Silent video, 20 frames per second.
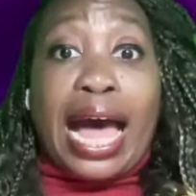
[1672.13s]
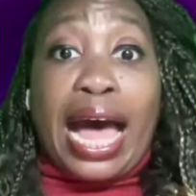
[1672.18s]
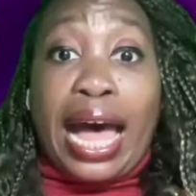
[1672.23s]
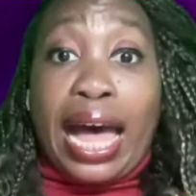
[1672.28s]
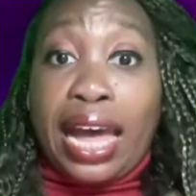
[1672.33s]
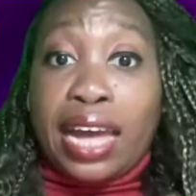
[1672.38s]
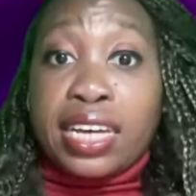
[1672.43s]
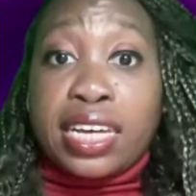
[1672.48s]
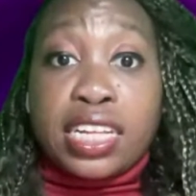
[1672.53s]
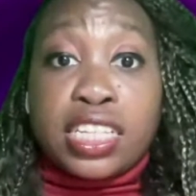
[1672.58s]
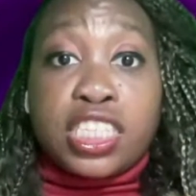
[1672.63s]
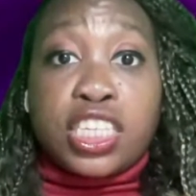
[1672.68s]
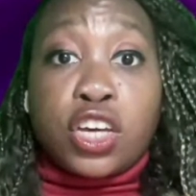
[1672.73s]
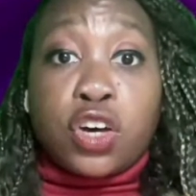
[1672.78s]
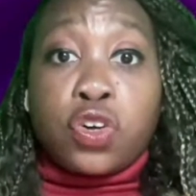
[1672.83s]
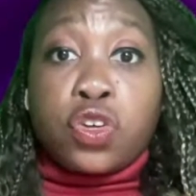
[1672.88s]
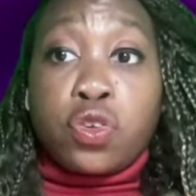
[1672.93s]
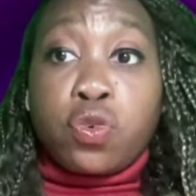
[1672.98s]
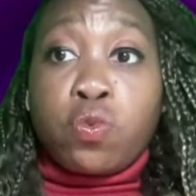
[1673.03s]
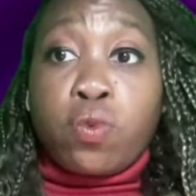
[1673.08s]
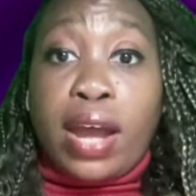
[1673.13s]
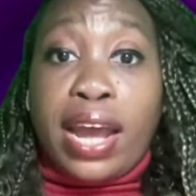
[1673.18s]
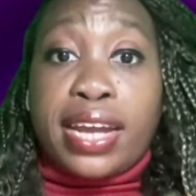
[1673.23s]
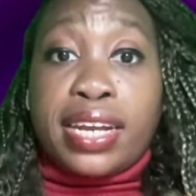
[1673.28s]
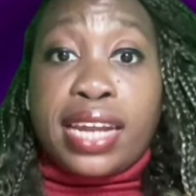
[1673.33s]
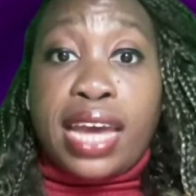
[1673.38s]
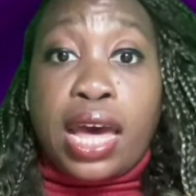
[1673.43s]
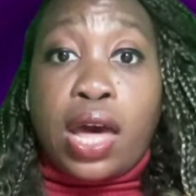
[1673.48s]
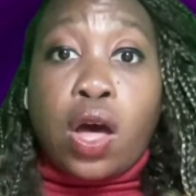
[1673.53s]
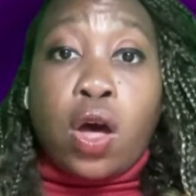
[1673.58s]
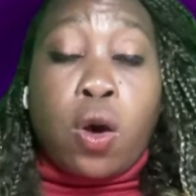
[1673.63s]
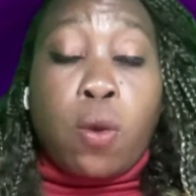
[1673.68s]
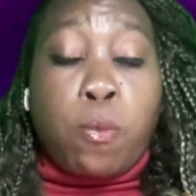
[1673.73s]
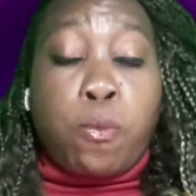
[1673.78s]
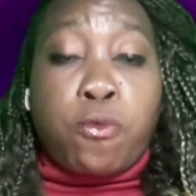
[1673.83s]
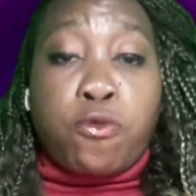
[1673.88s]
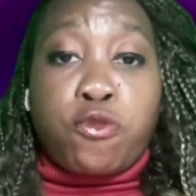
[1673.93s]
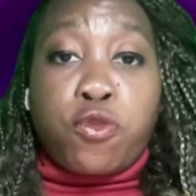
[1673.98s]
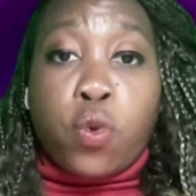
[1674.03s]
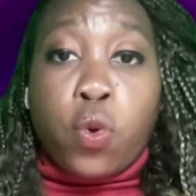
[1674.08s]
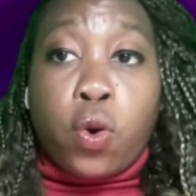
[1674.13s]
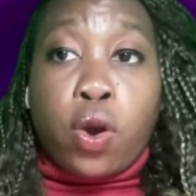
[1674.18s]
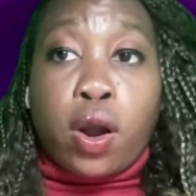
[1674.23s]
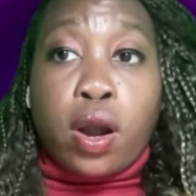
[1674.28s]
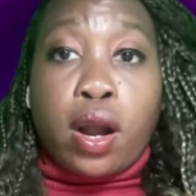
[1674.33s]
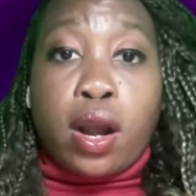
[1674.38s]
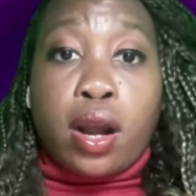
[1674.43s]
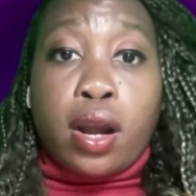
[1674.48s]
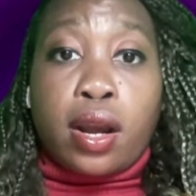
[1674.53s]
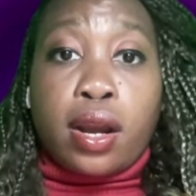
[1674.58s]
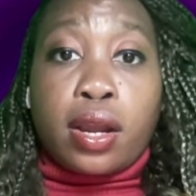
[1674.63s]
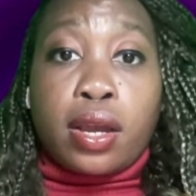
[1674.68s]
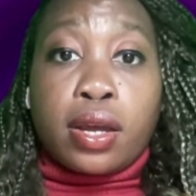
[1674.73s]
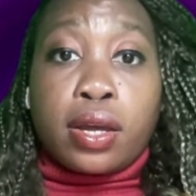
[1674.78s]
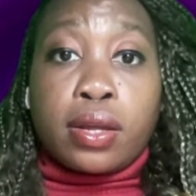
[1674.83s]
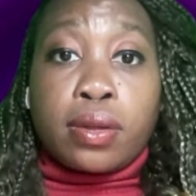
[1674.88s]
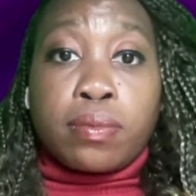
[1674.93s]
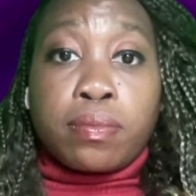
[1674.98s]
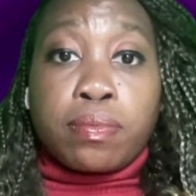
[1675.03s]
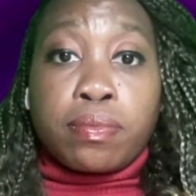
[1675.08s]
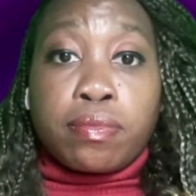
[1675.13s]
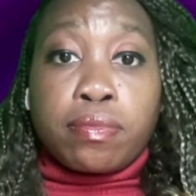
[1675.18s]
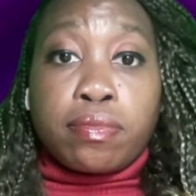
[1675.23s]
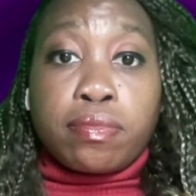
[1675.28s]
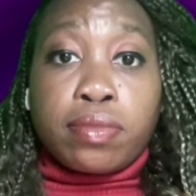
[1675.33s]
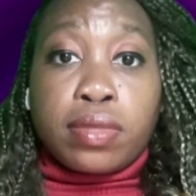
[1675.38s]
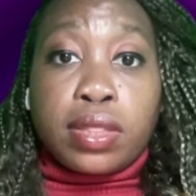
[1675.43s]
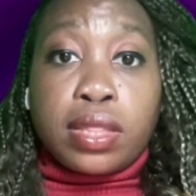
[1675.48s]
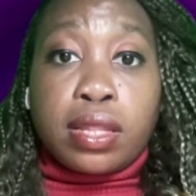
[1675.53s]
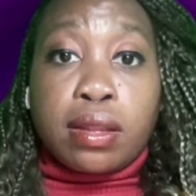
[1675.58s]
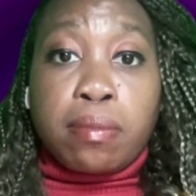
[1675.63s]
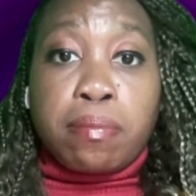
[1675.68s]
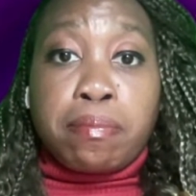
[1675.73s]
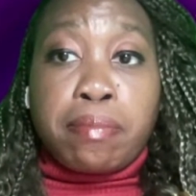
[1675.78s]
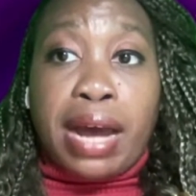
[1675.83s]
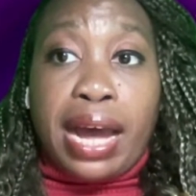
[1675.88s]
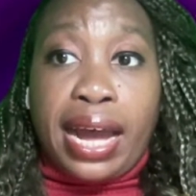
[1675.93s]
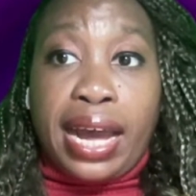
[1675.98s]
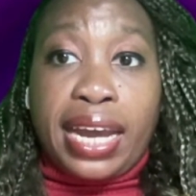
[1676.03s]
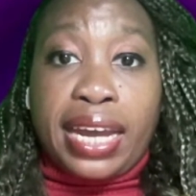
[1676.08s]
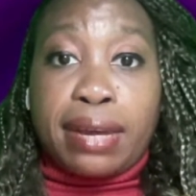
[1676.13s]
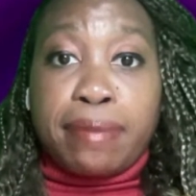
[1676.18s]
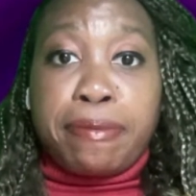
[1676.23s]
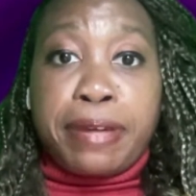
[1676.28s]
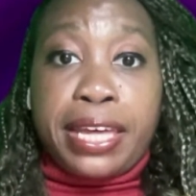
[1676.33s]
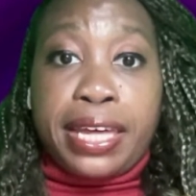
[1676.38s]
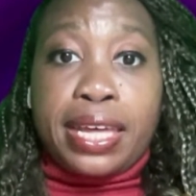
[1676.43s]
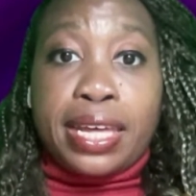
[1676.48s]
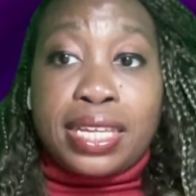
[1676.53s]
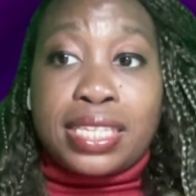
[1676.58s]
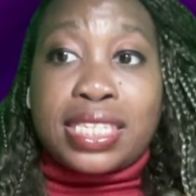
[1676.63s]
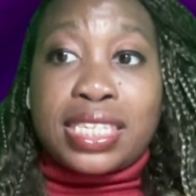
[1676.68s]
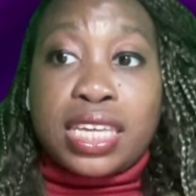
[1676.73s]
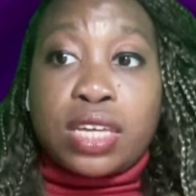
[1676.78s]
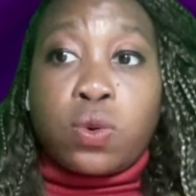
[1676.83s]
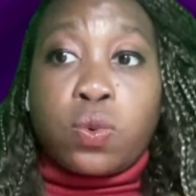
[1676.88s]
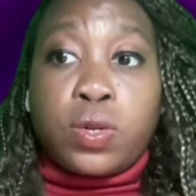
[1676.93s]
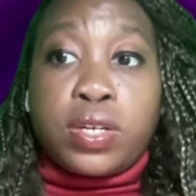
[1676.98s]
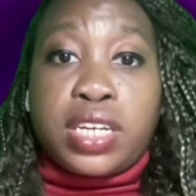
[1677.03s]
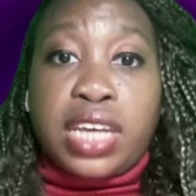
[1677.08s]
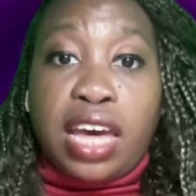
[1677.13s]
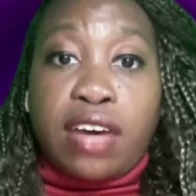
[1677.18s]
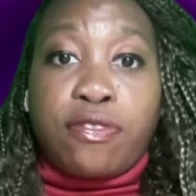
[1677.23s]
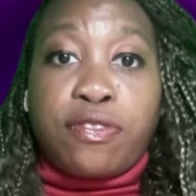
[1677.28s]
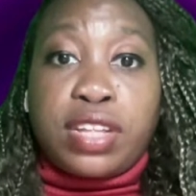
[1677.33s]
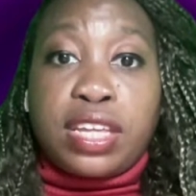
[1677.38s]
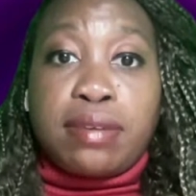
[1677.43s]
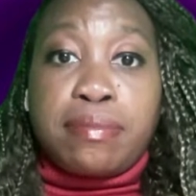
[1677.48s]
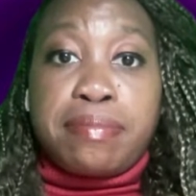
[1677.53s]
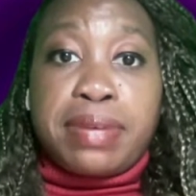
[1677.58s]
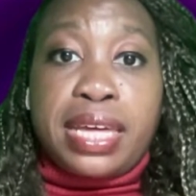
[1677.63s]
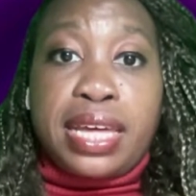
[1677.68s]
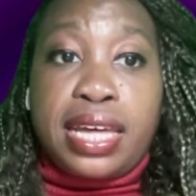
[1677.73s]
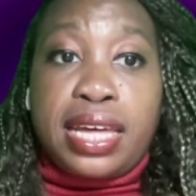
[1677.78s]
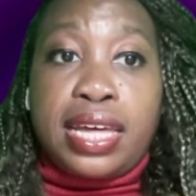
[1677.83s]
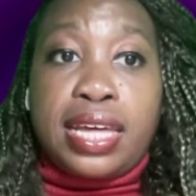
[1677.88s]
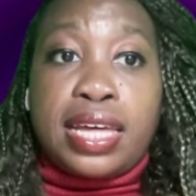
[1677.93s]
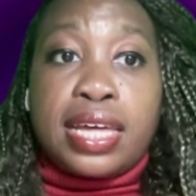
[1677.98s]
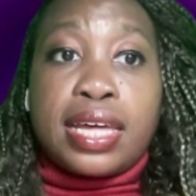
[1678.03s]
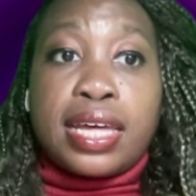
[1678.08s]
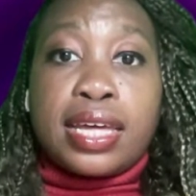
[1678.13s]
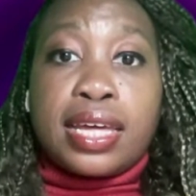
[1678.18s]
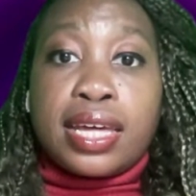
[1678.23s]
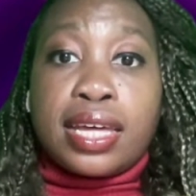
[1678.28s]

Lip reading: I can tell you right now, for my picks, it would definitely be